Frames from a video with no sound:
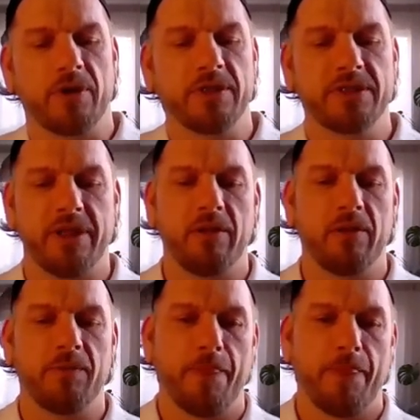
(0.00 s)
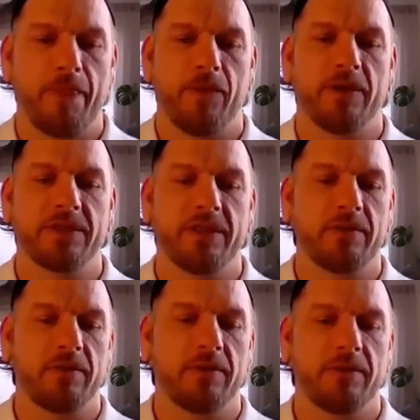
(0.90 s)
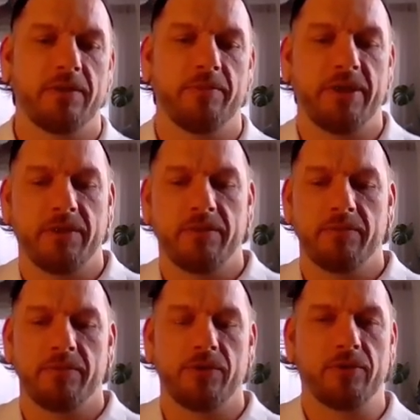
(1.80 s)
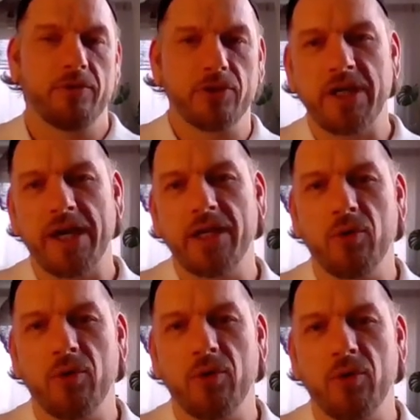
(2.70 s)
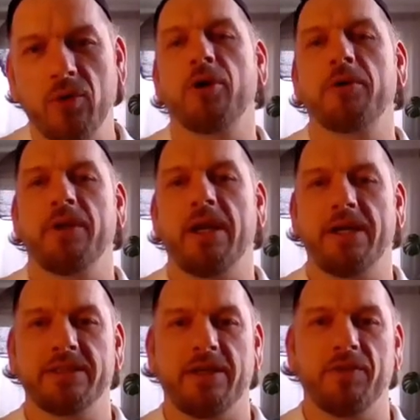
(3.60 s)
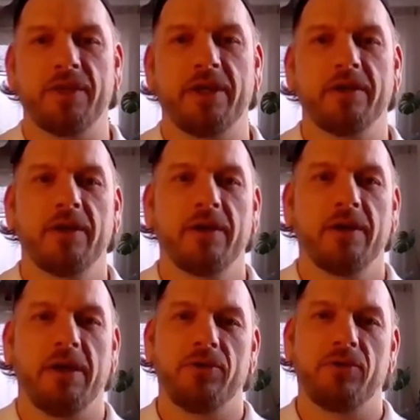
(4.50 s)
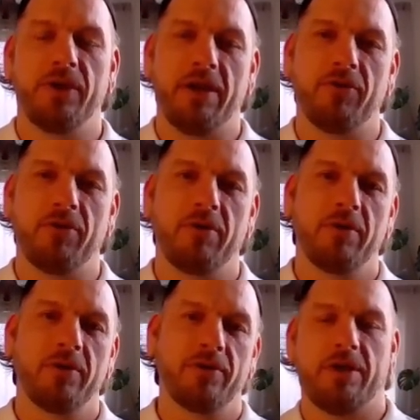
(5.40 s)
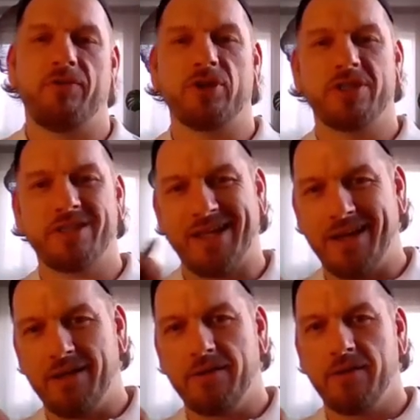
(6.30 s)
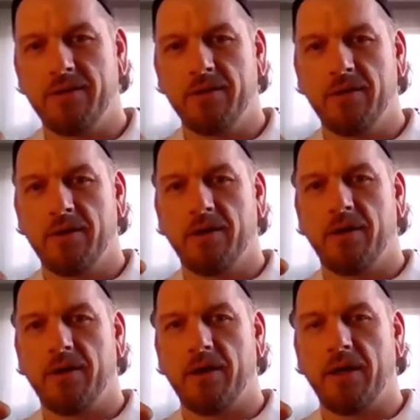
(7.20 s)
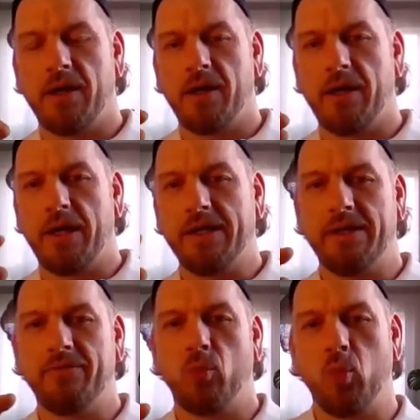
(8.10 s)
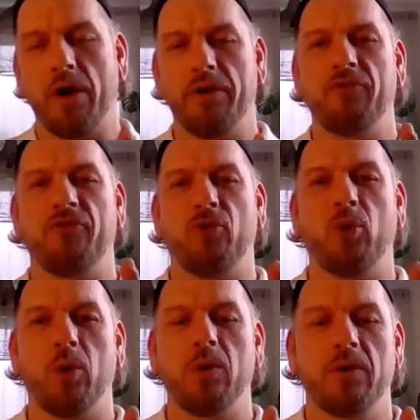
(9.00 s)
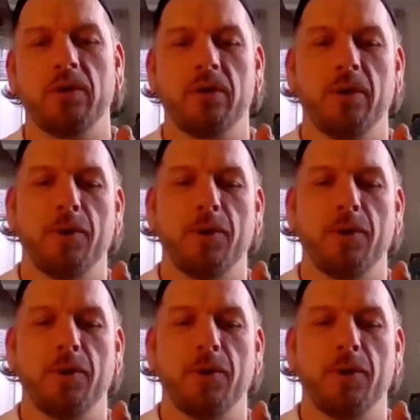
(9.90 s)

you can still you silo and compartmentalize everything, and you never send any one full